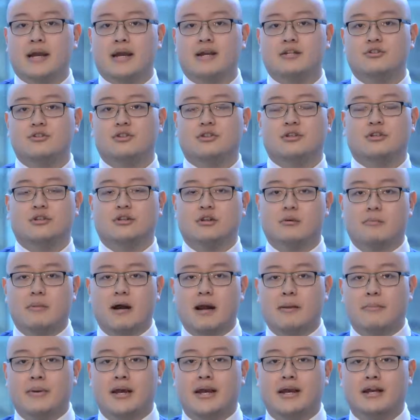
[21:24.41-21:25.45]
page, you take a look at
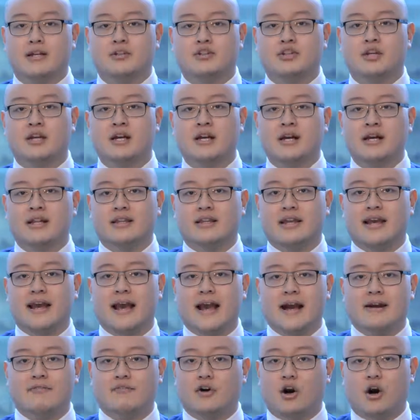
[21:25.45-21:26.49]
my page, they
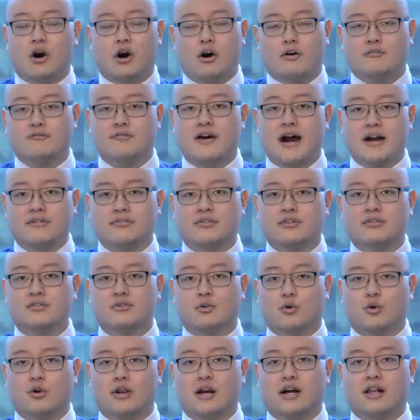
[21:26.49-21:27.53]
have all 5 of these
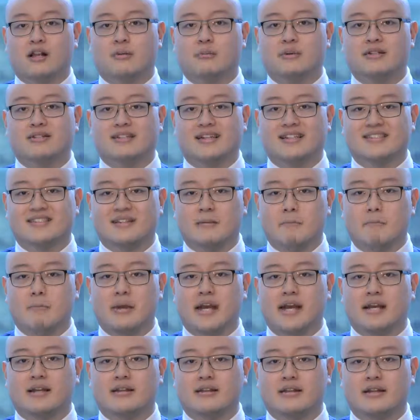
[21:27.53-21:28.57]
core elements as the
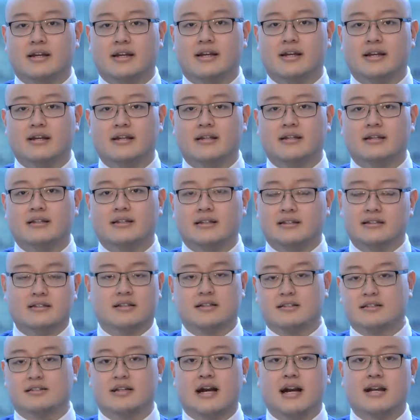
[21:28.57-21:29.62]
main thing that's a
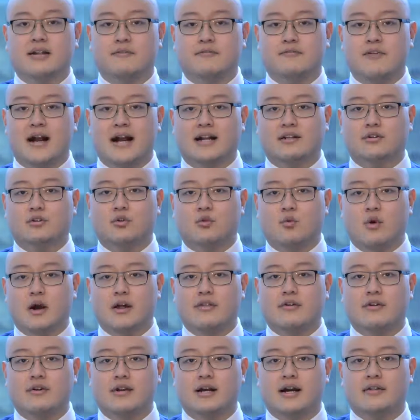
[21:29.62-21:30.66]
deciding factor of
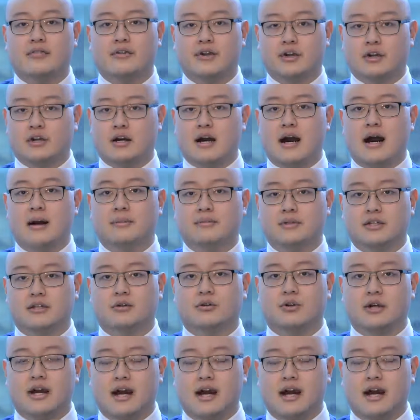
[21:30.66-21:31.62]
whether or not they're going to opt in or